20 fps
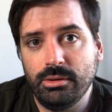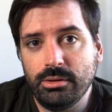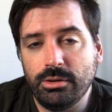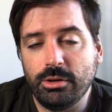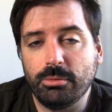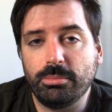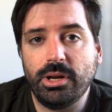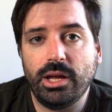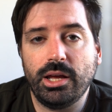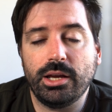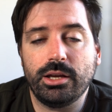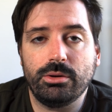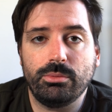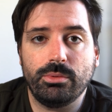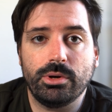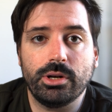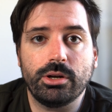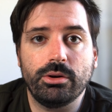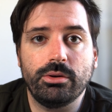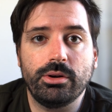you're probably going
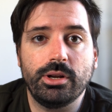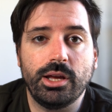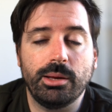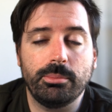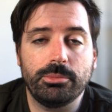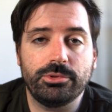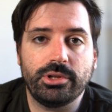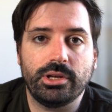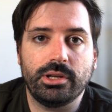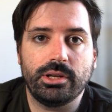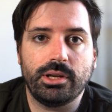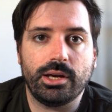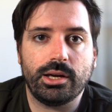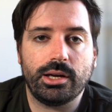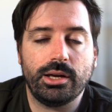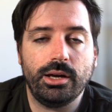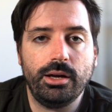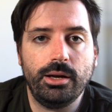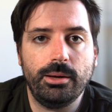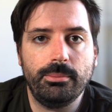to want to go to
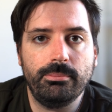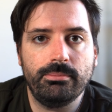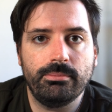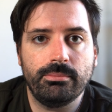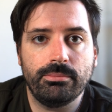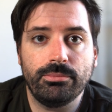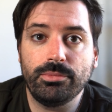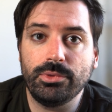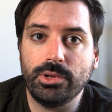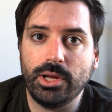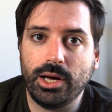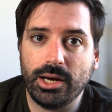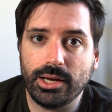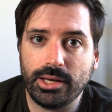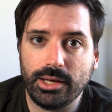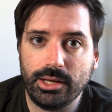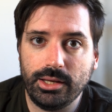Amazon.com, log